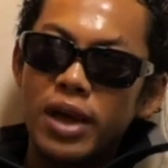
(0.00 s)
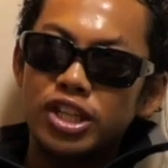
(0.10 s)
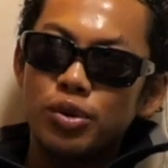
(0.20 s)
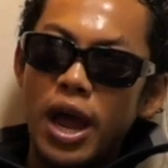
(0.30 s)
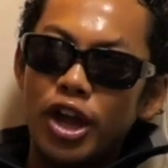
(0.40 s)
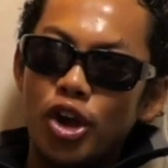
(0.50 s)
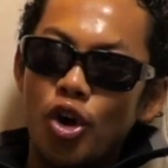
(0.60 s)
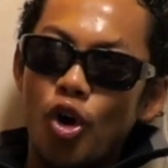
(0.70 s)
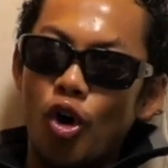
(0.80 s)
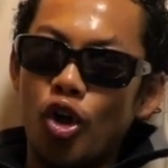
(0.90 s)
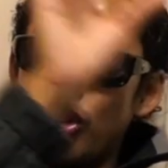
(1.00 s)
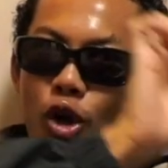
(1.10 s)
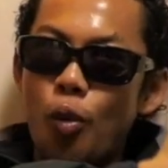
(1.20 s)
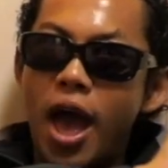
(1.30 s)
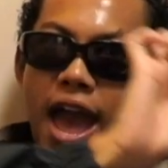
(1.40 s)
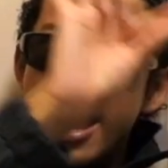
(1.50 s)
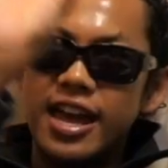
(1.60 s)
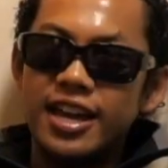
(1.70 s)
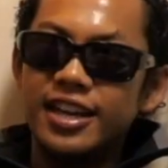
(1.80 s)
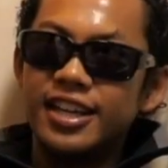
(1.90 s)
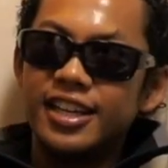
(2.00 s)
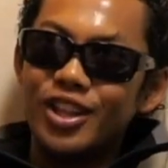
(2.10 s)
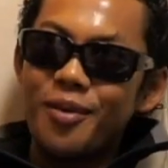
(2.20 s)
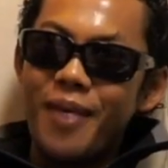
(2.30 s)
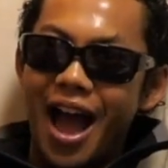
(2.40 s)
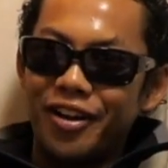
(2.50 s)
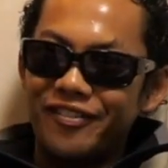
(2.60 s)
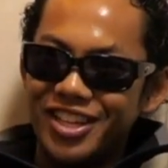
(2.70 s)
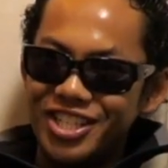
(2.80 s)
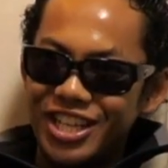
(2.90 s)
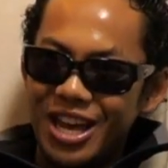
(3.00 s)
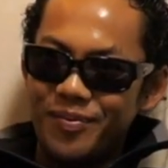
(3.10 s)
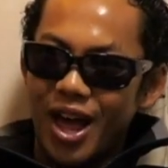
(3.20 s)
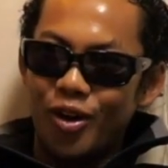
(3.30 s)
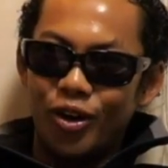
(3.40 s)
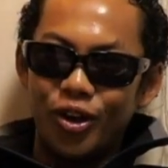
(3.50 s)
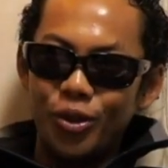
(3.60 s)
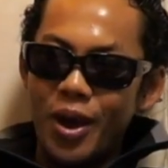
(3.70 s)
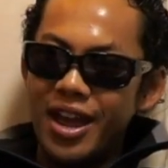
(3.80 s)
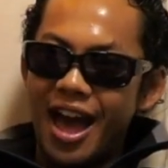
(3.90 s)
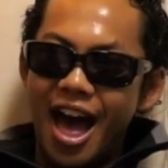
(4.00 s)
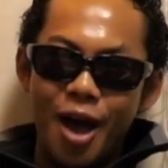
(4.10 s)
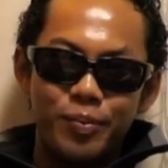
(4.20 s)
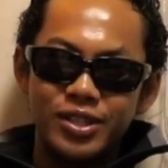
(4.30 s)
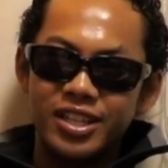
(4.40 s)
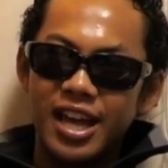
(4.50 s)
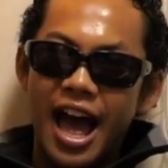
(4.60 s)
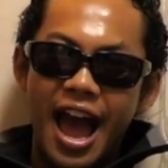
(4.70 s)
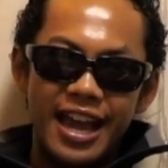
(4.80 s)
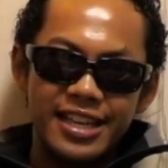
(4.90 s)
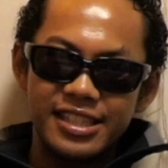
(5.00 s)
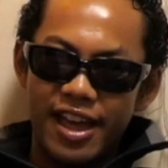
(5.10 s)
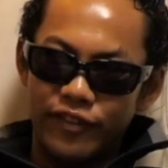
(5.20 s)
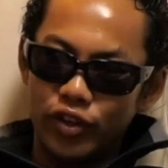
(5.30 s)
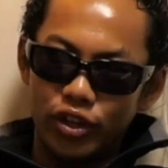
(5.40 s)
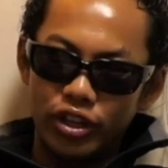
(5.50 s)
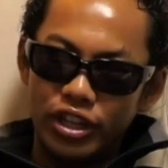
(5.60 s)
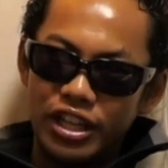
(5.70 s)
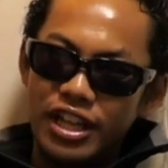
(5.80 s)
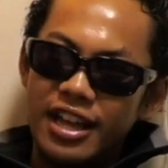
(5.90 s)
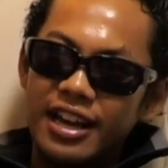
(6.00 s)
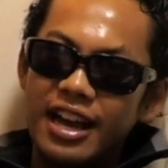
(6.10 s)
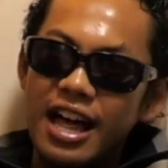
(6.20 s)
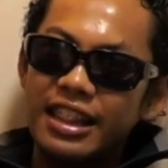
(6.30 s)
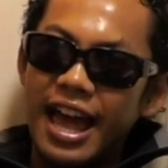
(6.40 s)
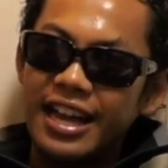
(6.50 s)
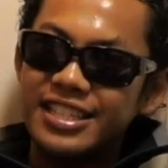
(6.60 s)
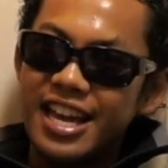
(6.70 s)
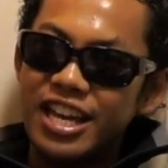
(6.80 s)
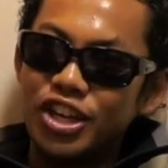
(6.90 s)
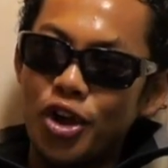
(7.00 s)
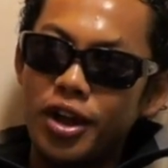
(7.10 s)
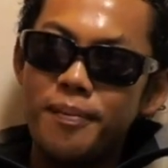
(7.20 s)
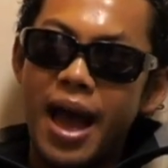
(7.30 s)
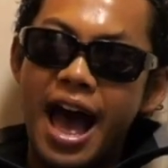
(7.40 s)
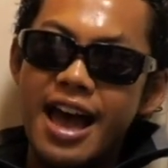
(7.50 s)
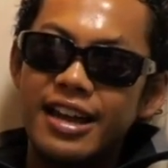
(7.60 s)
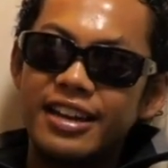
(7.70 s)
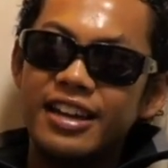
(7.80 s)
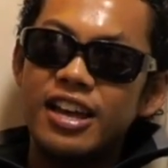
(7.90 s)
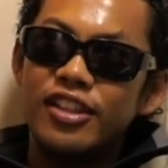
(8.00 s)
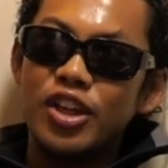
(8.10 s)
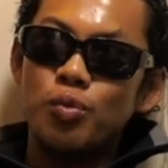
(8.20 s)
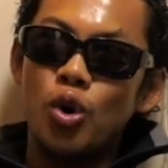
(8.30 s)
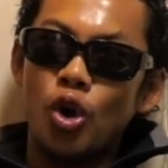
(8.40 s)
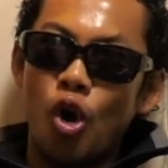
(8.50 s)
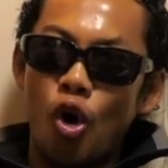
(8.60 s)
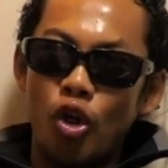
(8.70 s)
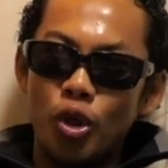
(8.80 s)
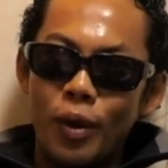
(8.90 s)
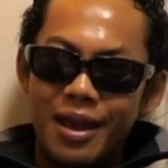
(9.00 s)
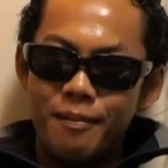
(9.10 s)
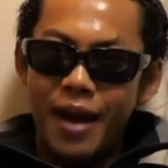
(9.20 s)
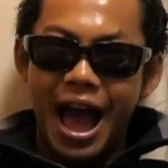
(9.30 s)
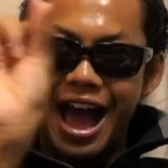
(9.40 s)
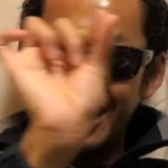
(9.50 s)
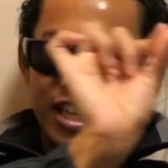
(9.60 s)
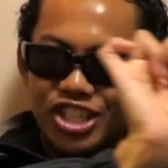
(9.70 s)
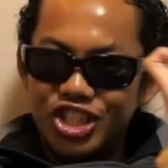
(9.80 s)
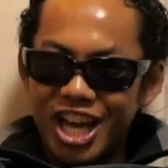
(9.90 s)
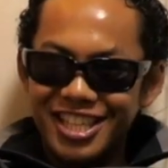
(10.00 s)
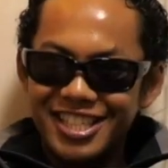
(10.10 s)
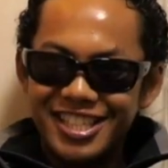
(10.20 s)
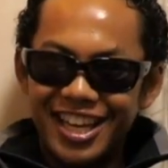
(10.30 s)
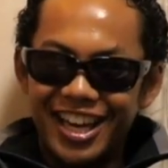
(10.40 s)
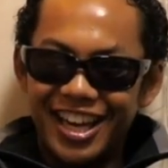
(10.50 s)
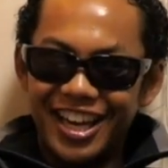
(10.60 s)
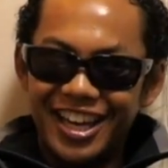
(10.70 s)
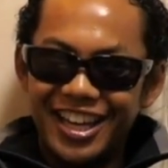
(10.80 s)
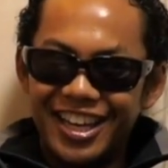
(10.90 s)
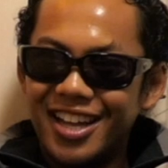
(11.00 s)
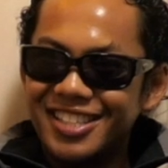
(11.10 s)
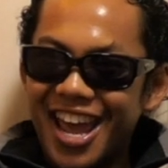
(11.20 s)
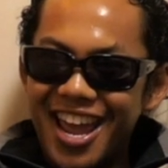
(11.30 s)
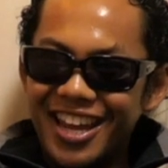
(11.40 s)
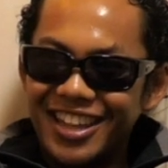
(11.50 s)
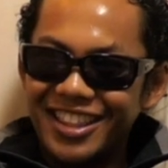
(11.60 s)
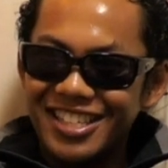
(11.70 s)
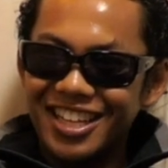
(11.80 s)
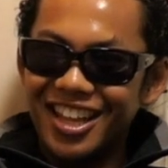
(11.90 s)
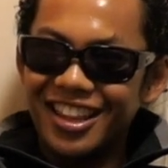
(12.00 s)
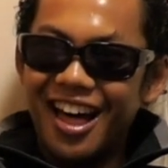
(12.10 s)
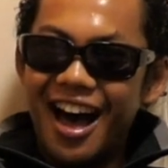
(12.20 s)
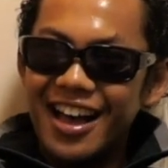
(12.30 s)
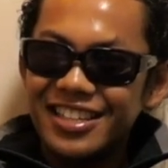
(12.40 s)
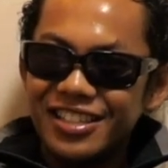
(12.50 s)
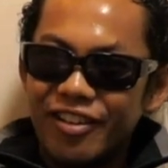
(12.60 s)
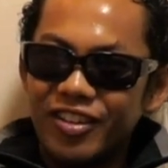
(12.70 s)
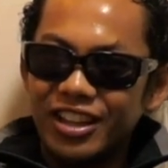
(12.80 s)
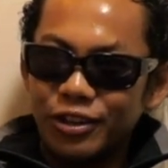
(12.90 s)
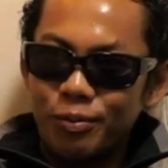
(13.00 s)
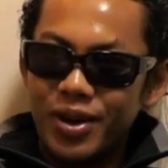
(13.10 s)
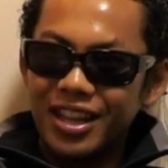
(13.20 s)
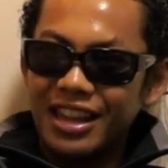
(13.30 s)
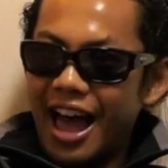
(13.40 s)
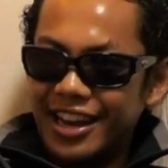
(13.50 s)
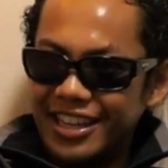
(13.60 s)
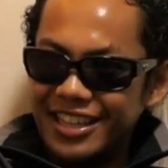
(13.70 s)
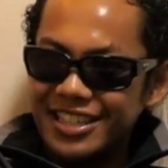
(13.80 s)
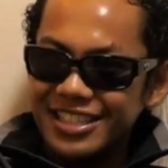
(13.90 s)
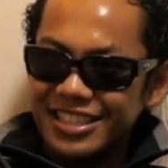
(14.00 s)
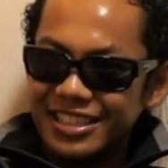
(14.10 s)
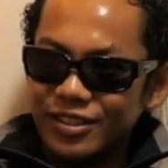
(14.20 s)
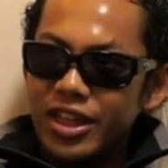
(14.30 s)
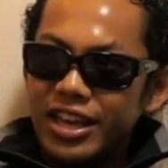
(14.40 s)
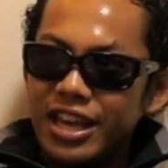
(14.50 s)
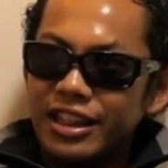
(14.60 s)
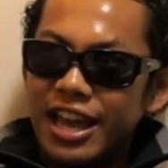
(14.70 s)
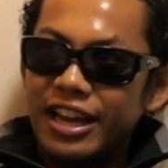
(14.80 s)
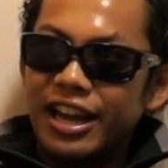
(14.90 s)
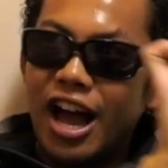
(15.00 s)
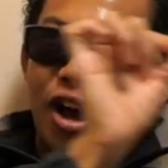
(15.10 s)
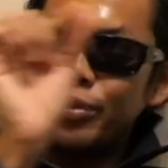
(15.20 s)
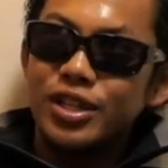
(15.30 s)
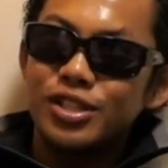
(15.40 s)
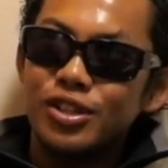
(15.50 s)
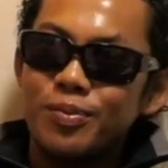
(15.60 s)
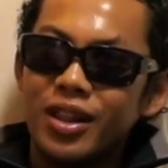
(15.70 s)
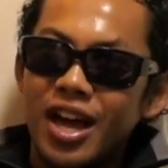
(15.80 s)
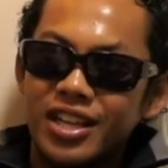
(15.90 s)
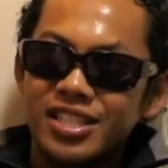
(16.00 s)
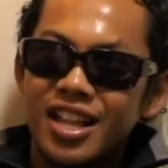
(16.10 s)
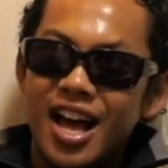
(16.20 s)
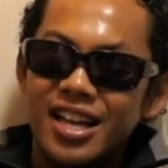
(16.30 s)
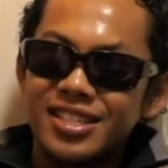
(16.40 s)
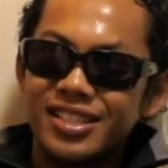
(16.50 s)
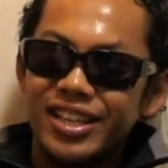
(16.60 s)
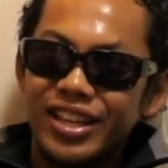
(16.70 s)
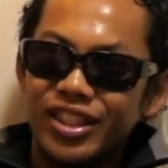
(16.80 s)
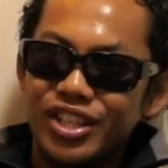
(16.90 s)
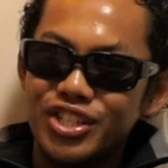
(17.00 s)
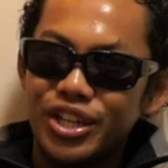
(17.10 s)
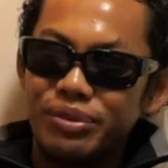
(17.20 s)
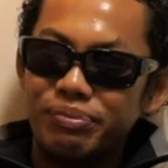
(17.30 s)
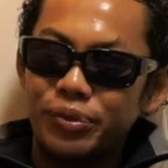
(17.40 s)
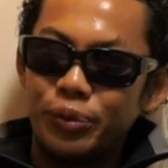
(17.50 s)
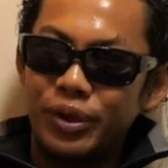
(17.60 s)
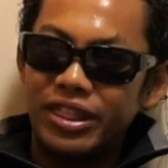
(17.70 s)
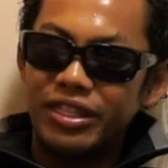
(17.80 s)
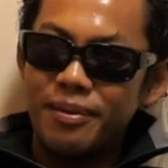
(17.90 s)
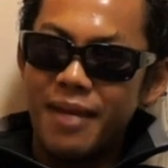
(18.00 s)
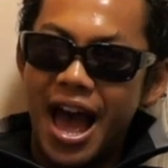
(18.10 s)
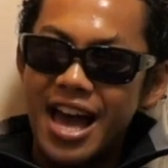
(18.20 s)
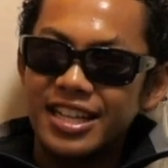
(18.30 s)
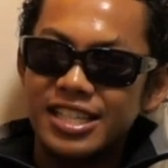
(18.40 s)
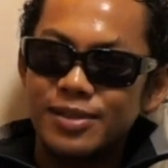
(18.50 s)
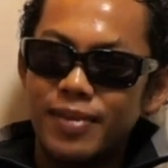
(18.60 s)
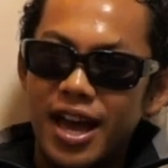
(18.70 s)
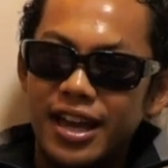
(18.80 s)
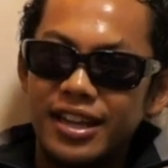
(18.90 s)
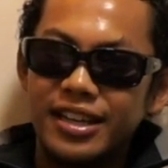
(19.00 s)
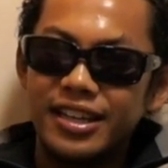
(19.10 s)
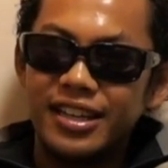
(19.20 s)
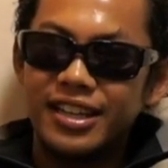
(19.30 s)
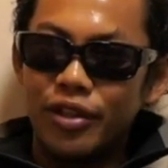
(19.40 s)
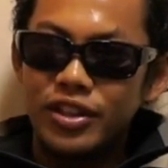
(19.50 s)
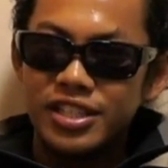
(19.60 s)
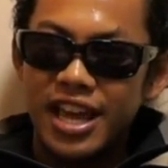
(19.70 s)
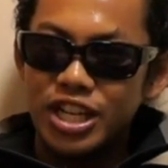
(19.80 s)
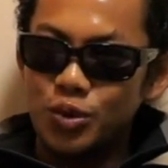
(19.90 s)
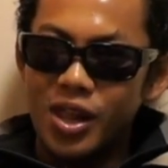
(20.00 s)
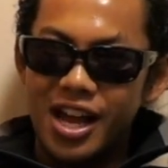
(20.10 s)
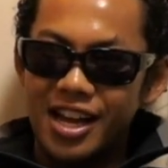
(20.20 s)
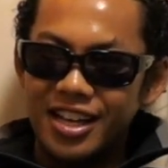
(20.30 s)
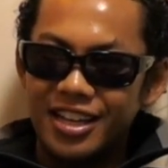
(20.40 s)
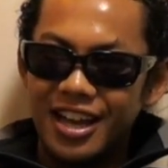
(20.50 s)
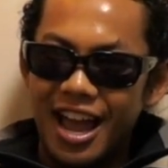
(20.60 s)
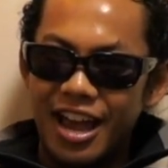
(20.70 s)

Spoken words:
So I'm like, do I go all the way to the back of the ship, all the way up to the highest level, collect a yoga mat, then walk all the way back just to partake in this class of a little Pilates? And I'm thinking like, can't we just do the Pilates class in the gym with the mats? But I'm not the scheduler.